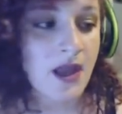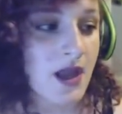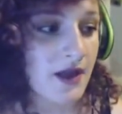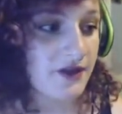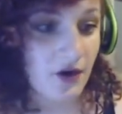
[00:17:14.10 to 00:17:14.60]

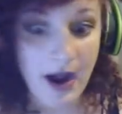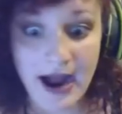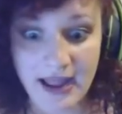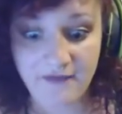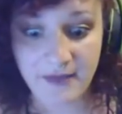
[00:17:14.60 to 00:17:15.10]
You know,
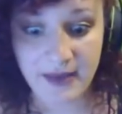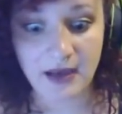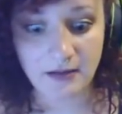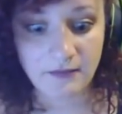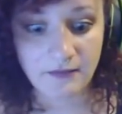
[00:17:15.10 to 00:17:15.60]
I've
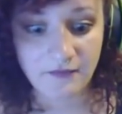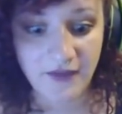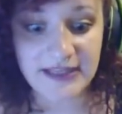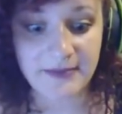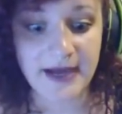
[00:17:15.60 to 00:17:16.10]
been
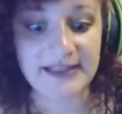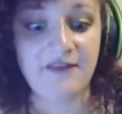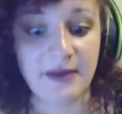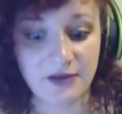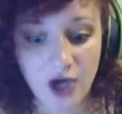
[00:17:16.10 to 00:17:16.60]
victimized.
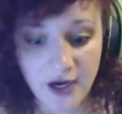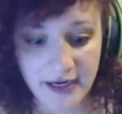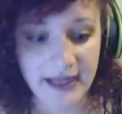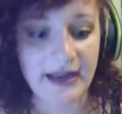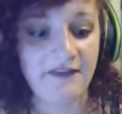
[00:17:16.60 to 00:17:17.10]
I've been
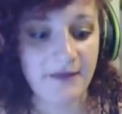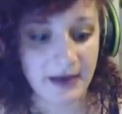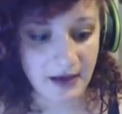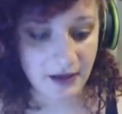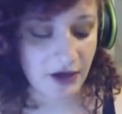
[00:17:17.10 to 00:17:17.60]
targeted. I've
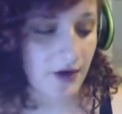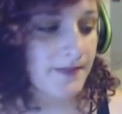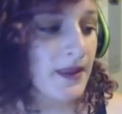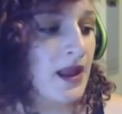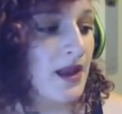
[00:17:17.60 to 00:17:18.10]
been you know,
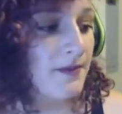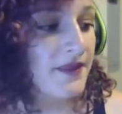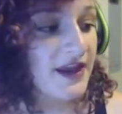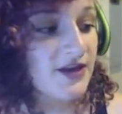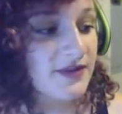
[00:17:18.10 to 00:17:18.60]
but
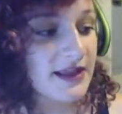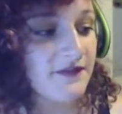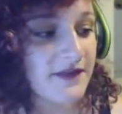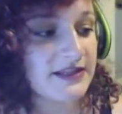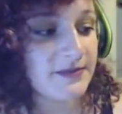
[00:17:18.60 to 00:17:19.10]
then you think
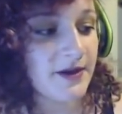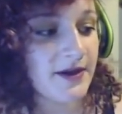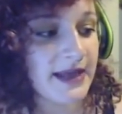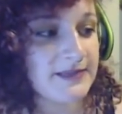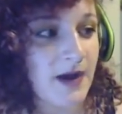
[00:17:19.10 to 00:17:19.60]
of
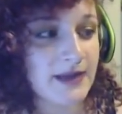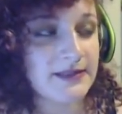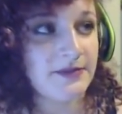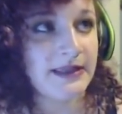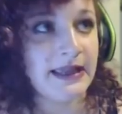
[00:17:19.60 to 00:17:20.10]
victimhood as
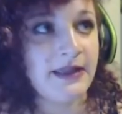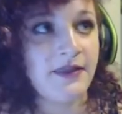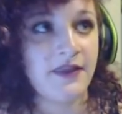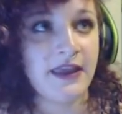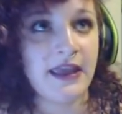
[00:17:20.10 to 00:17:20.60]

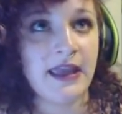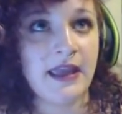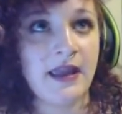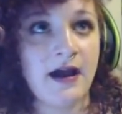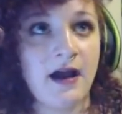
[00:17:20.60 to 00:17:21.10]
possibly
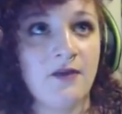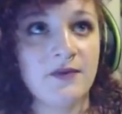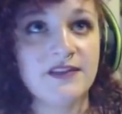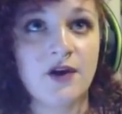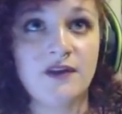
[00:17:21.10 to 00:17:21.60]
the uh,
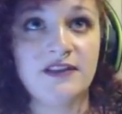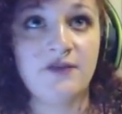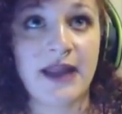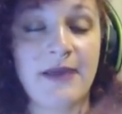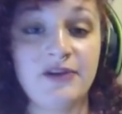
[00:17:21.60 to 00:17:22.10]
result of
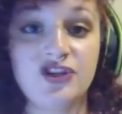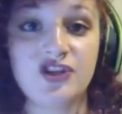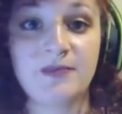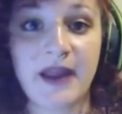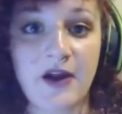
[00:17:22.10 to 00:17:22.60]
what happened to
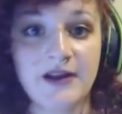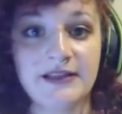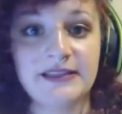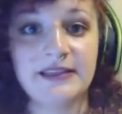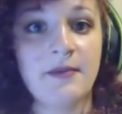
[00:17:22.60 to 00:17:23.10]
your
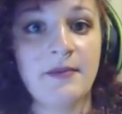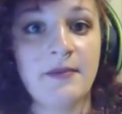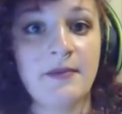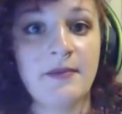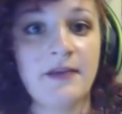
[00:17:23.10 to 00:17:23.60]
parents and the
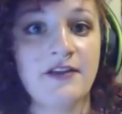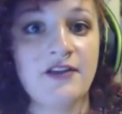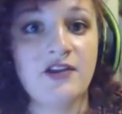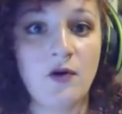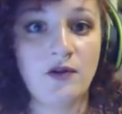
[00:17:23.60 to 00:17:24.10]
economic
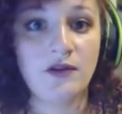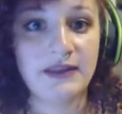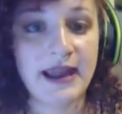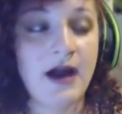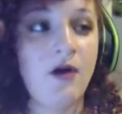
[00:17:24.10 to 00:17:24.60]
value you hold
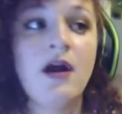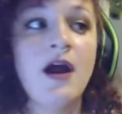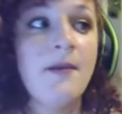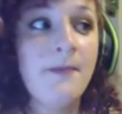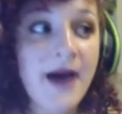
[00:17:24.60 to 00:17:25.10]
now.
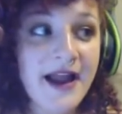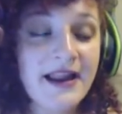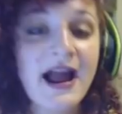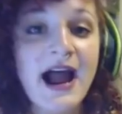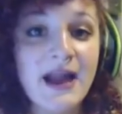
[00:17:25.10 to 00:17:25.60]
But
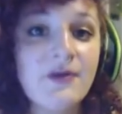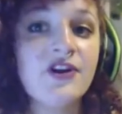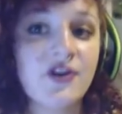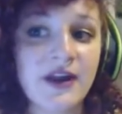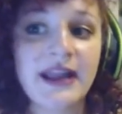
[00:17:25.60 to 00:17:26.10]
I would
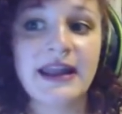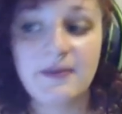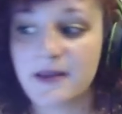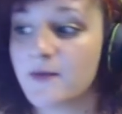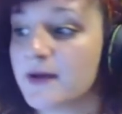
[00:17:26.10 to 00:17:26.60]
agree, and
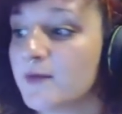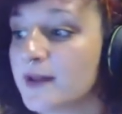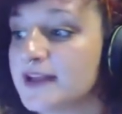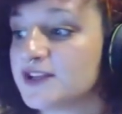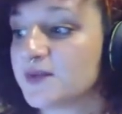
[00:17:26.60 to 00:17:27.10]
I'd be
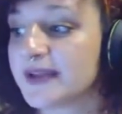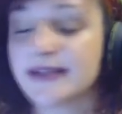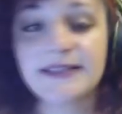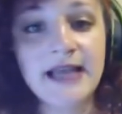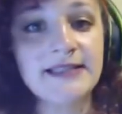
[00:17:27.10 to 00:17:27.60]
willing to
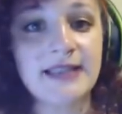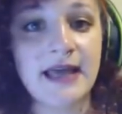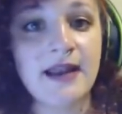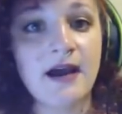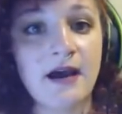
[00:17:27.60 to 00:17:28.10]
reassess
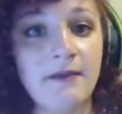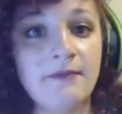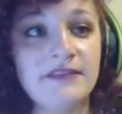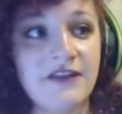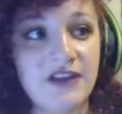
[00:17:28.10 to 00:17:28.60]
that
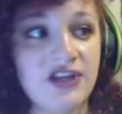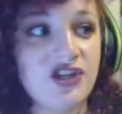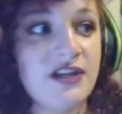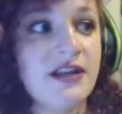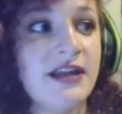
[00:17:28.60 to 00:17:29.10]
um,
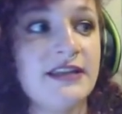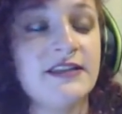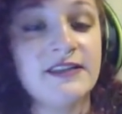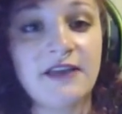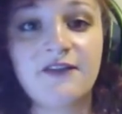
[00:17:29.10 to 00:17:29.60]
definition
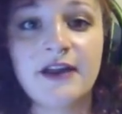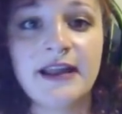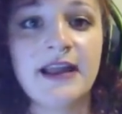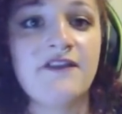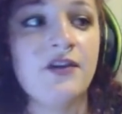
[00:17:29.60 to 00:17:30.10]
into
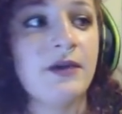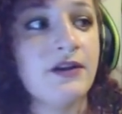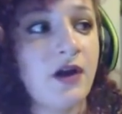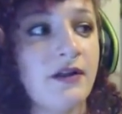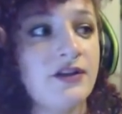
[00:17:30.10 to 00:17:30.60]
suffering if you
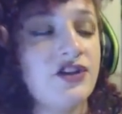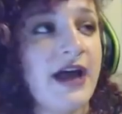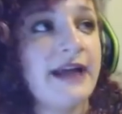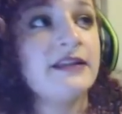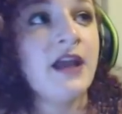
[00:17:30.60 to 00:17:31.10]
acknowledge
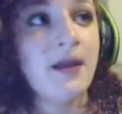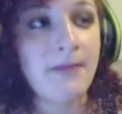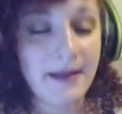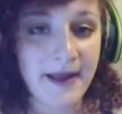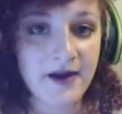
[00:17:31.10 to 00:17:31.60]
that
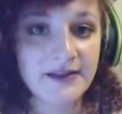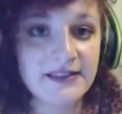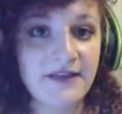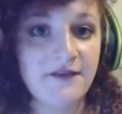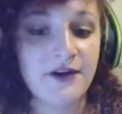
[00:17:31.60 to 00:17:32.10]
my parents
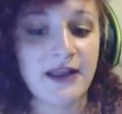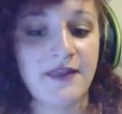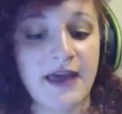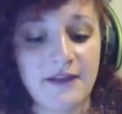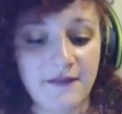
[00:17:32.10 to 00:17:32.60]
suffered
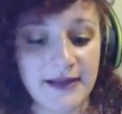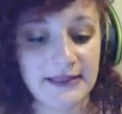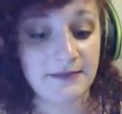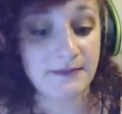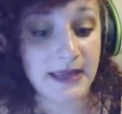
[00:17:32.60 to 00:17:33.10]
and that
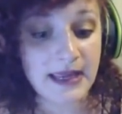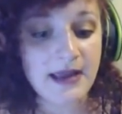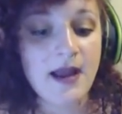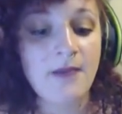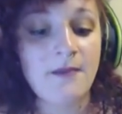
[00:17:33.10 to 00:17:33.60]
affected
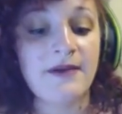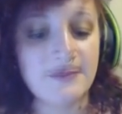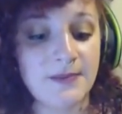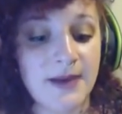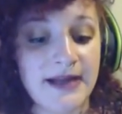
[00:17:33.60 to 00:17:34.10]
me, but now
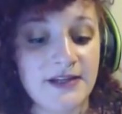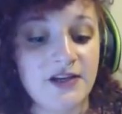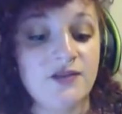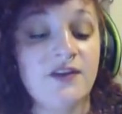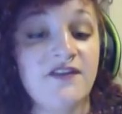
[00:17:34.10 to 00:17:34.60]
it's mm-hmm. my
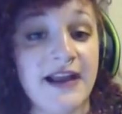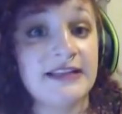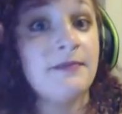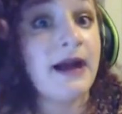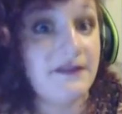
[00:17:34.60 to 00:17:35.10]
turn to
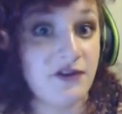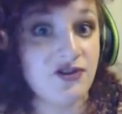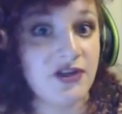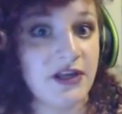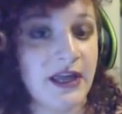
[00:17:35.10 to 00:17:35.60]
affect my
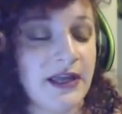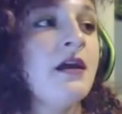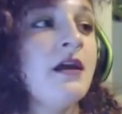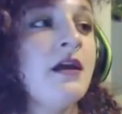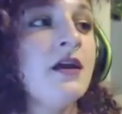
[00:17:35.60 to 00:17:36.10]
future
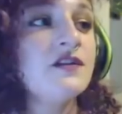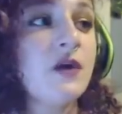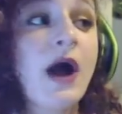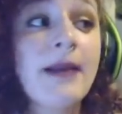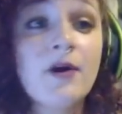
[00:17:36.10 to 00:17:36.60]
kids.
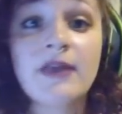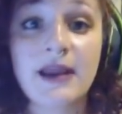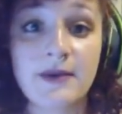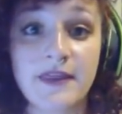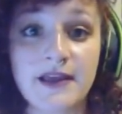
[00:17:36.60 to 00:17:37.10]
So sure. I'm
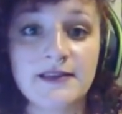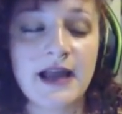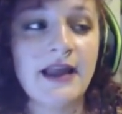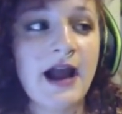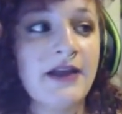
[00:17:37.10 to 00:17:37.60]
okay with this.
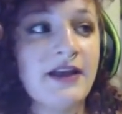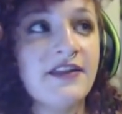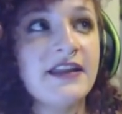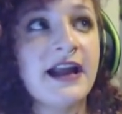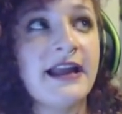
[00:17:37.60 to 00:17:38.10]
I, I, I
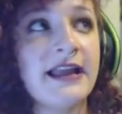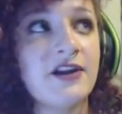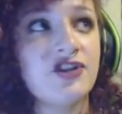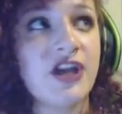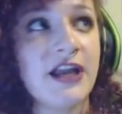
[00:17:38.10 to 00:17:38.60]
think okay. I
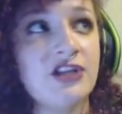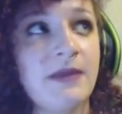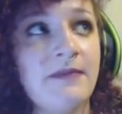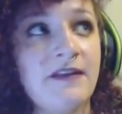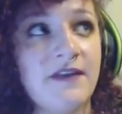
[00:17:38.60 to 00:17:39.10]
interchange
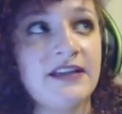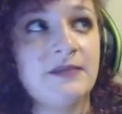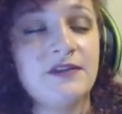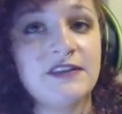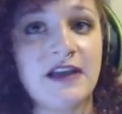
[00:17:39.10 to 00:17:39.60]
maybe
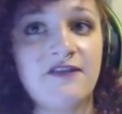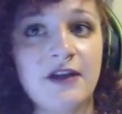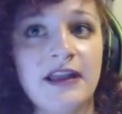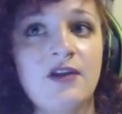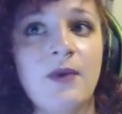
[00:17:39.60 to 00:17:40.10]
victim with
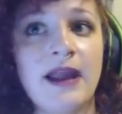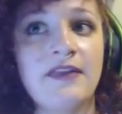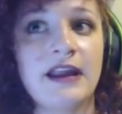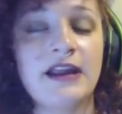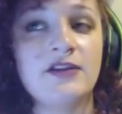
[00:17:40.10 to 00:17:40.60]
suffering in a way
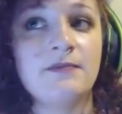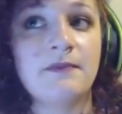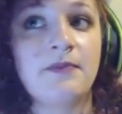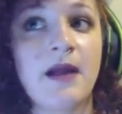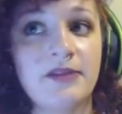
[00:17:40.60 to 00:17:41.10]
that I
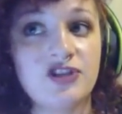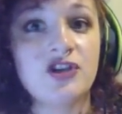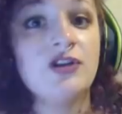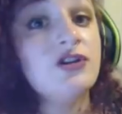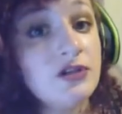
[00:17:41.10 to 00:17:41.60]
probably
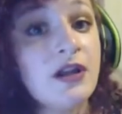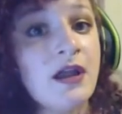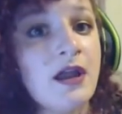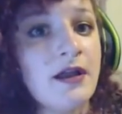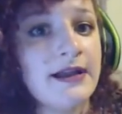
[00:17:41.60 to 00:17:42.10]
shouldn't
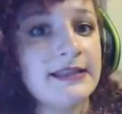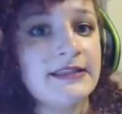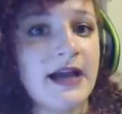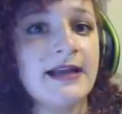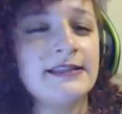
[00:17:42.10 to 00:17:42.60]
because
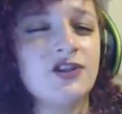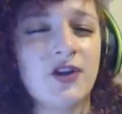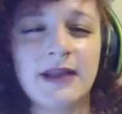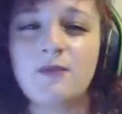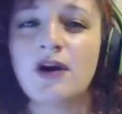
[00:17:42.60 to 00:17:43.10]
it does
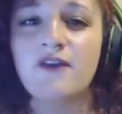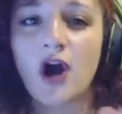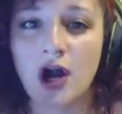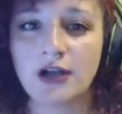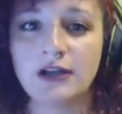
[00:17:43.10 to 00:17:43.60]
create more of a
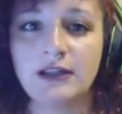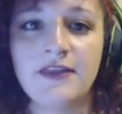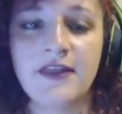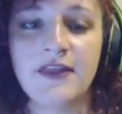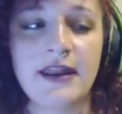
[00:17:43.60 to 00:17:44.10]
hard
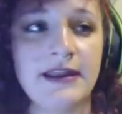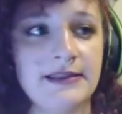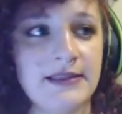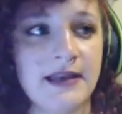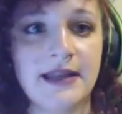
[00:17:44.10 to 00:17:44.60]
line that is
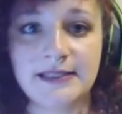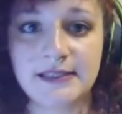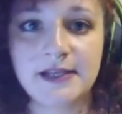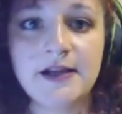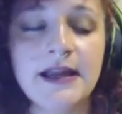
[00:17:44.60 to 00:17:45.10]
well,
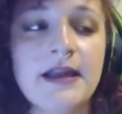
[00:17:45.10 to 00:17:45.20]
unnecessary.